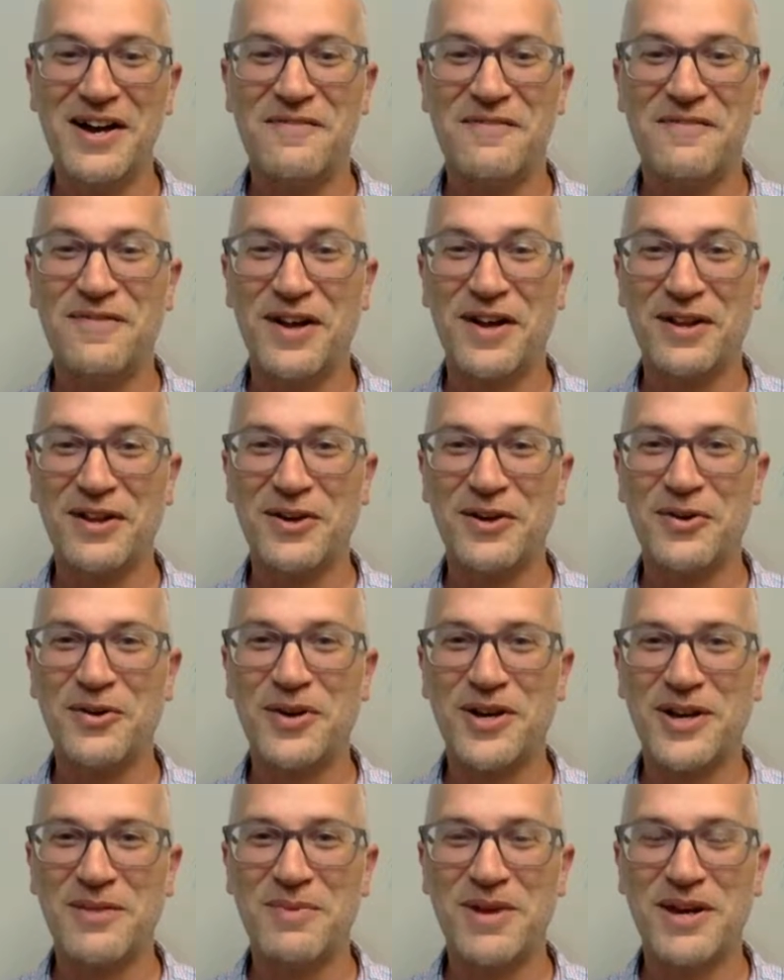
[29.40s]

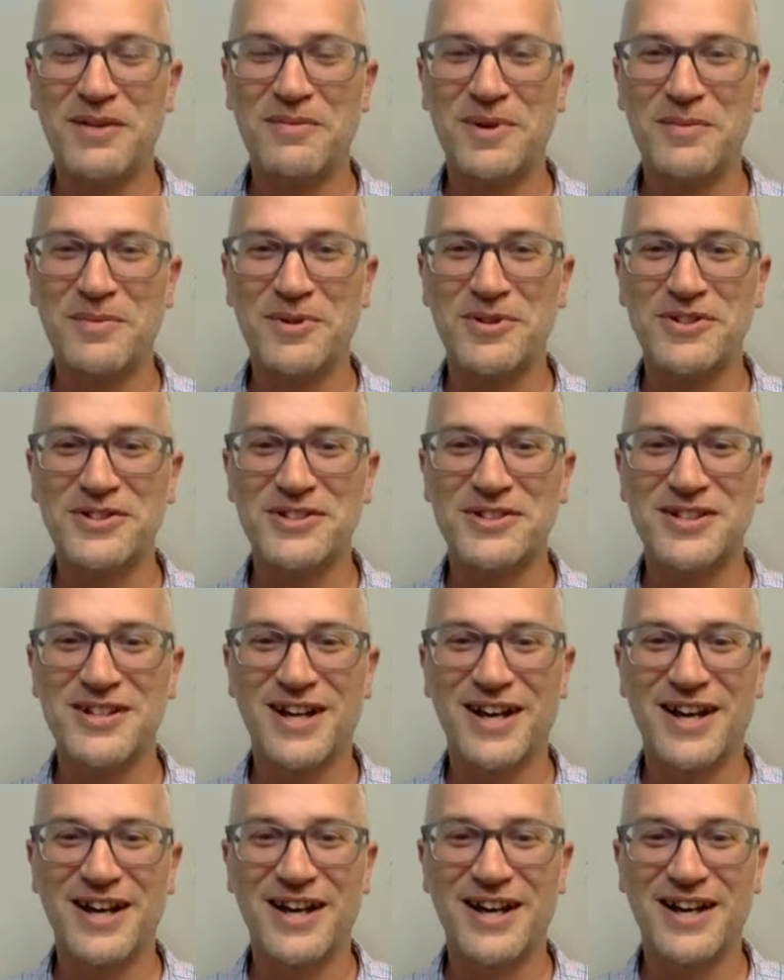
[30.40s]
fellow committee
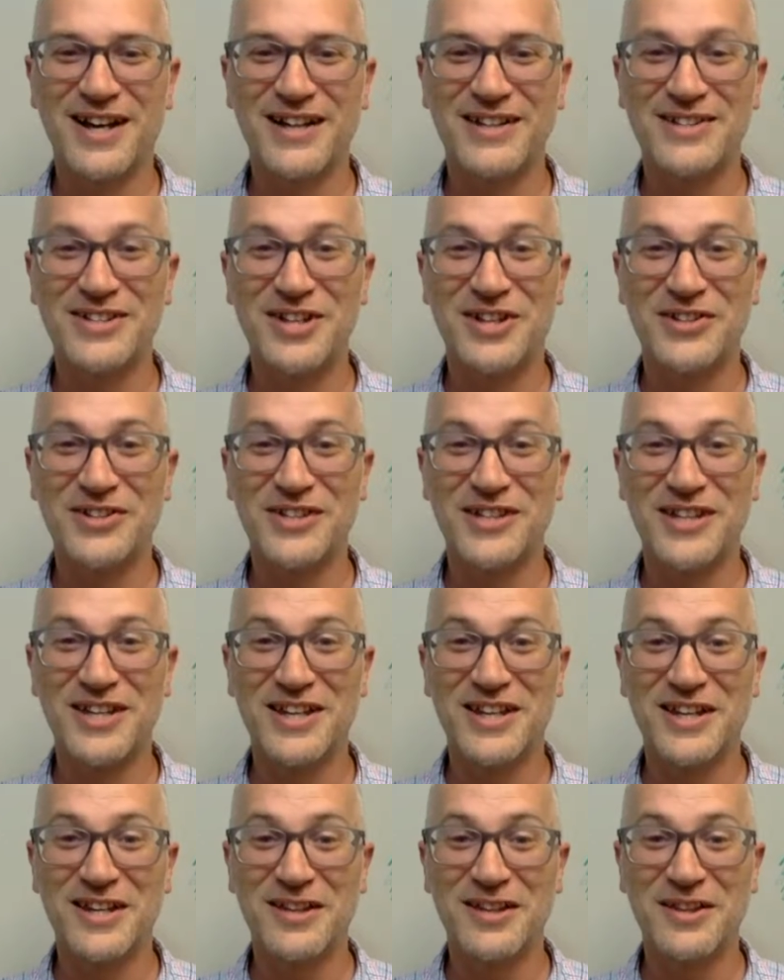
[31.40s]
members, Chelsea
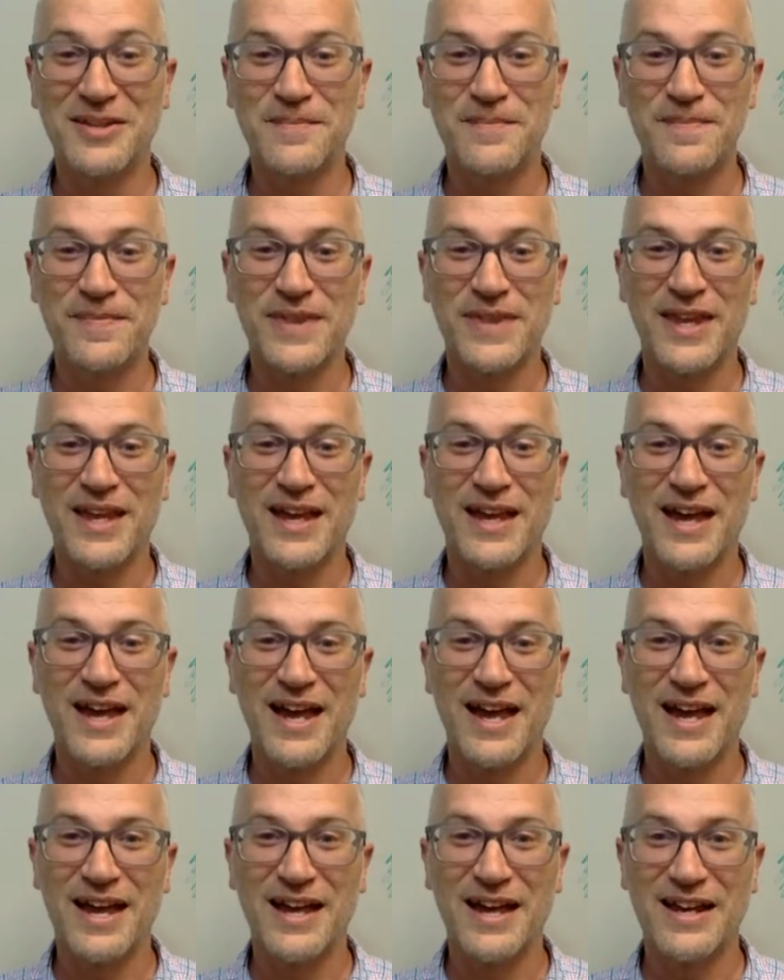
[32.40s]
Keith
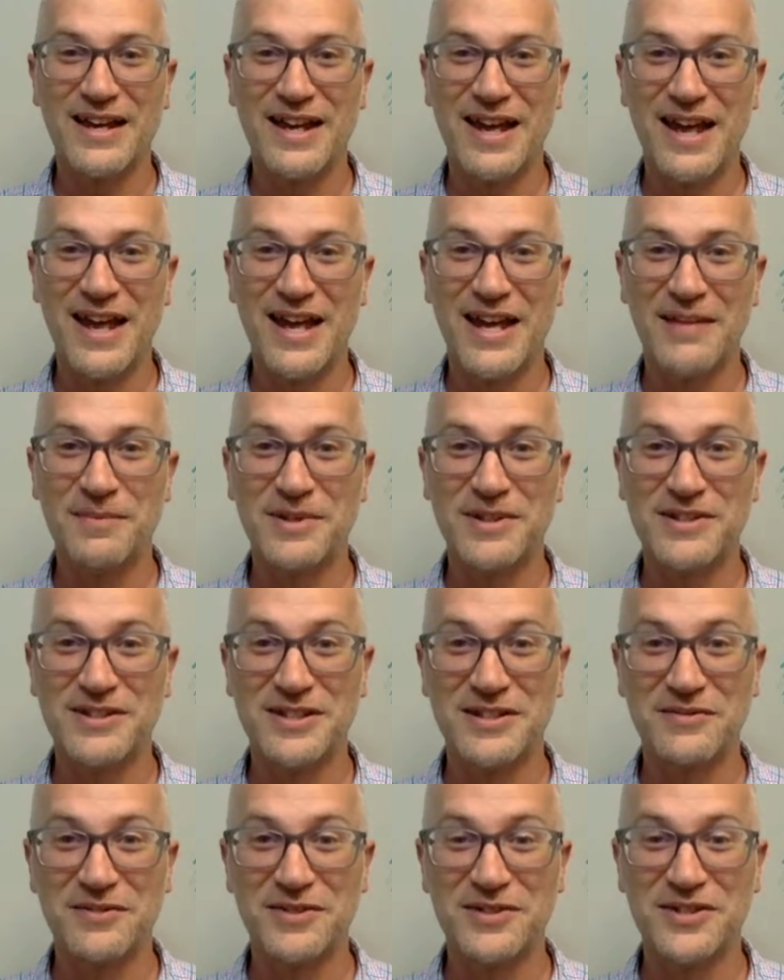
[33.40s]
and Amy
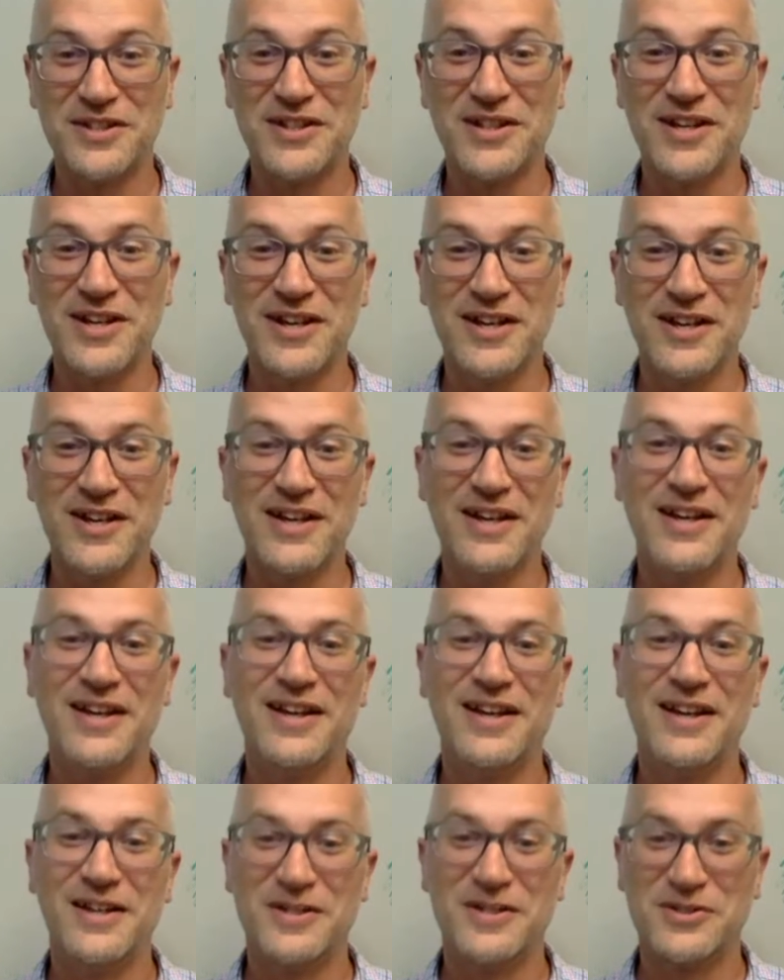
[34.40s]
Severson.
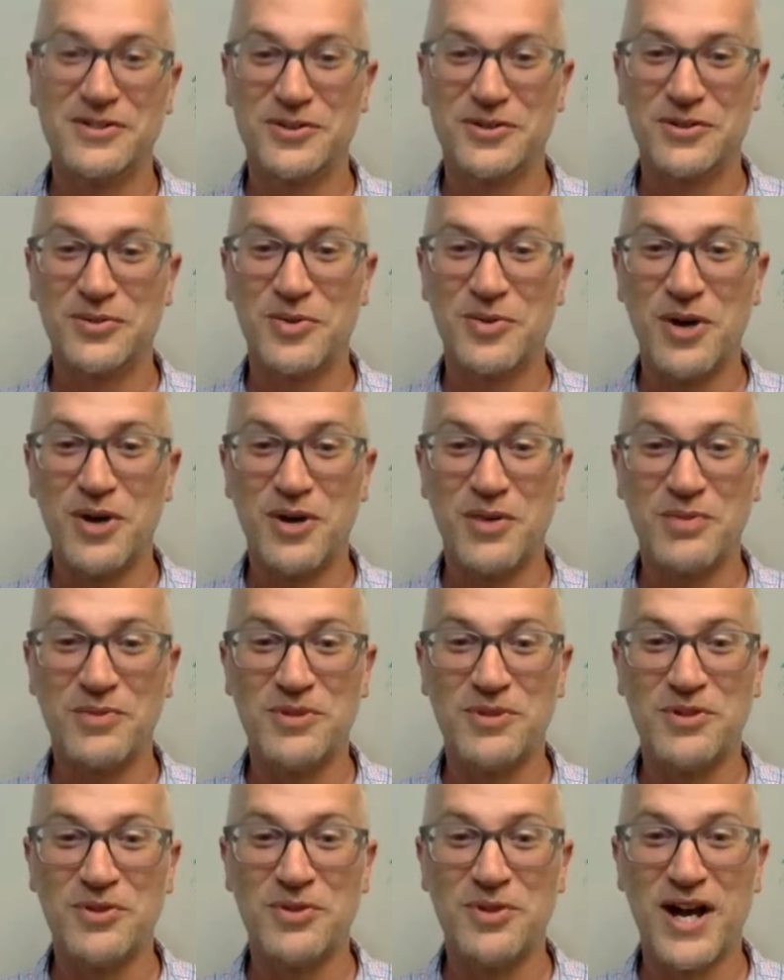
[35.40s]
So welcome
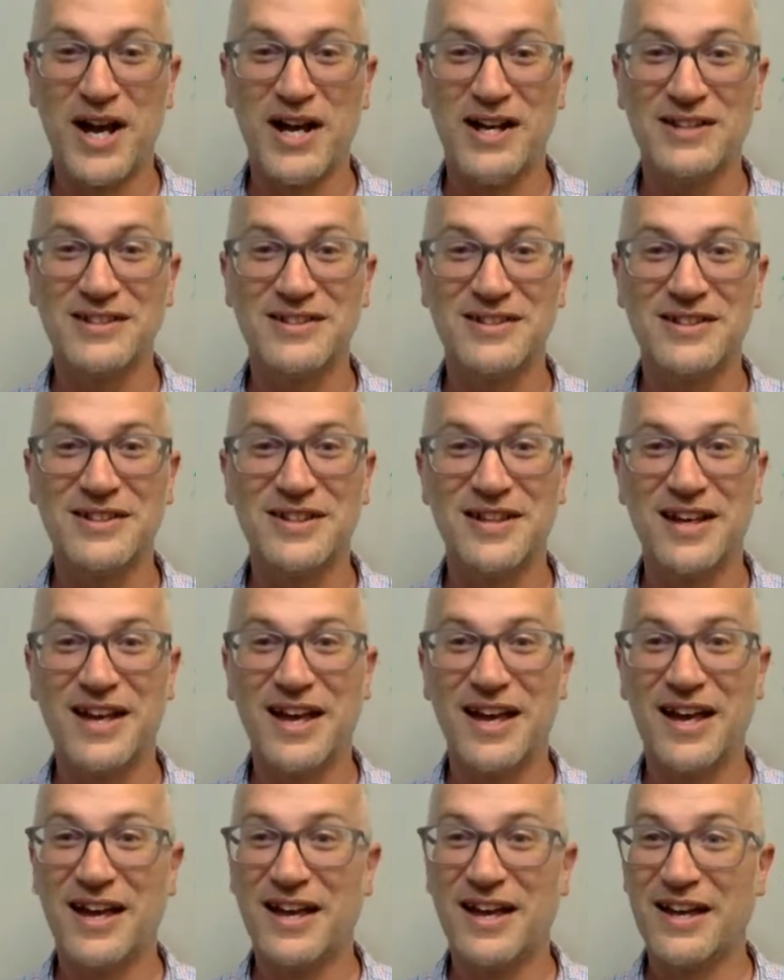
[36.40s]
to you guys.
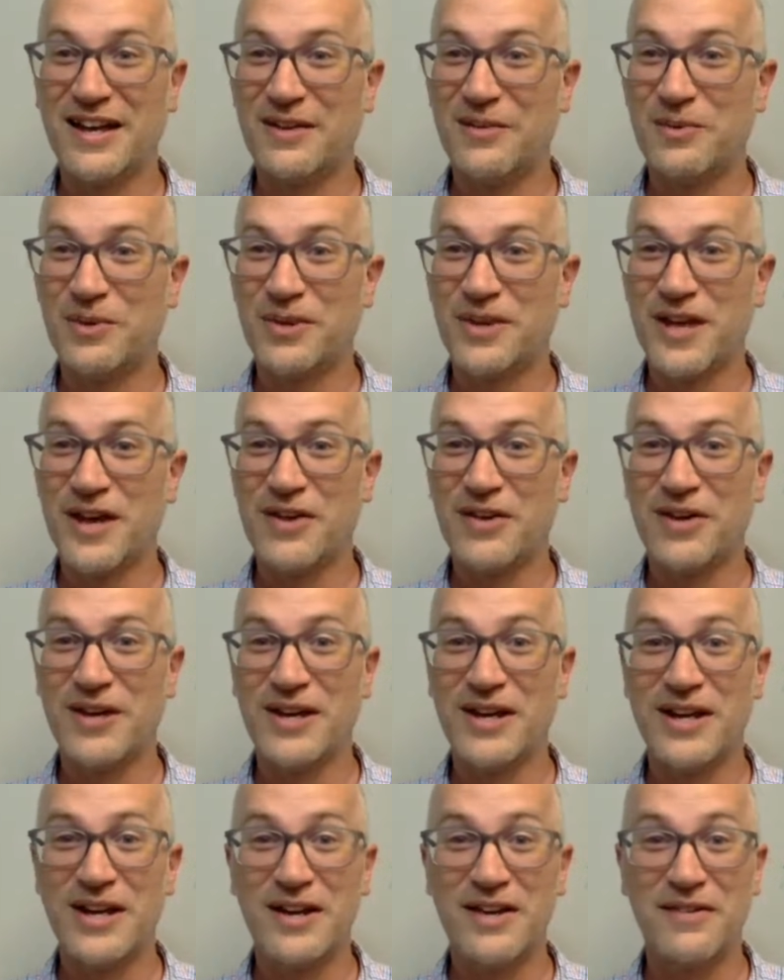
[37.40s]
And without
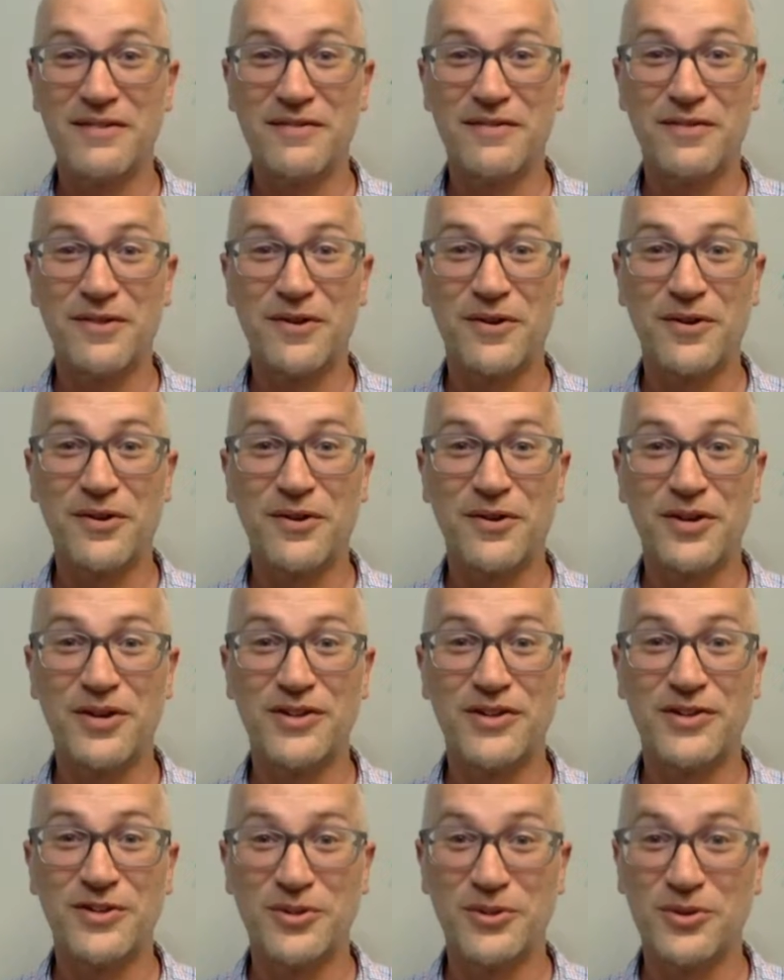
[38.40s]
any further
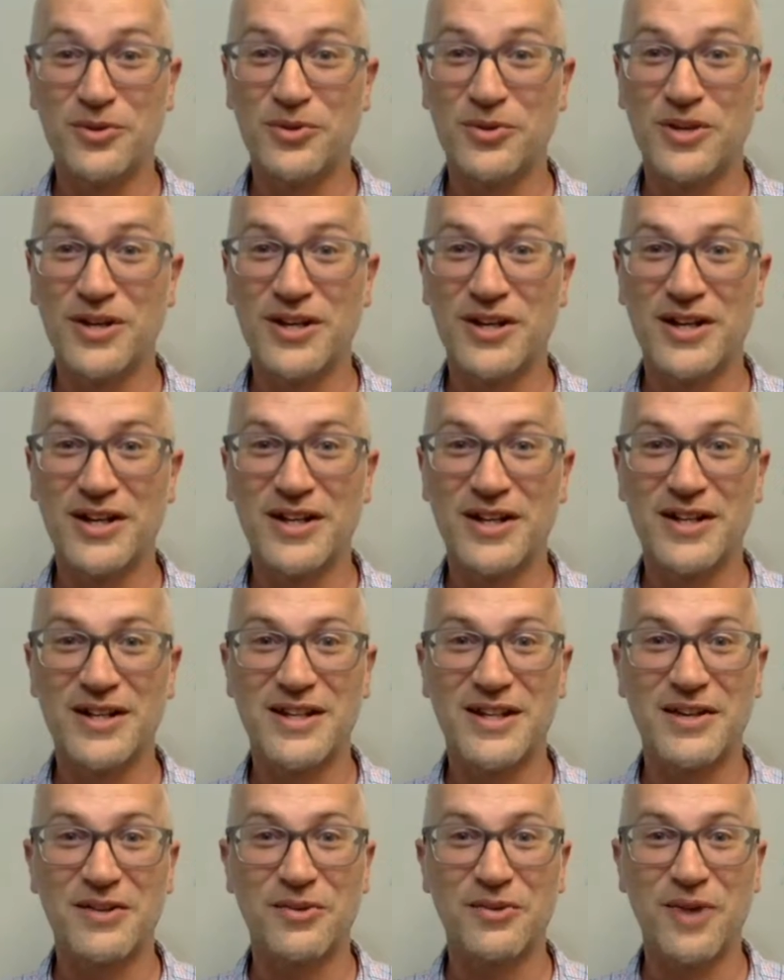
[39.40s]
ado, we're going to
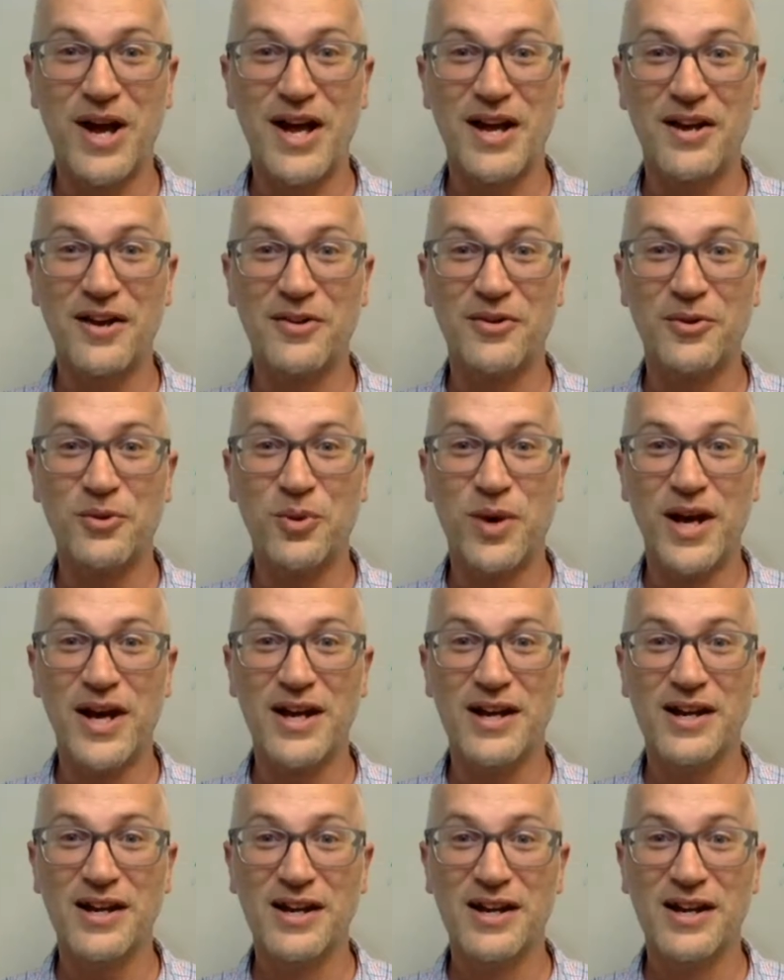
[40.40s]
get right underway.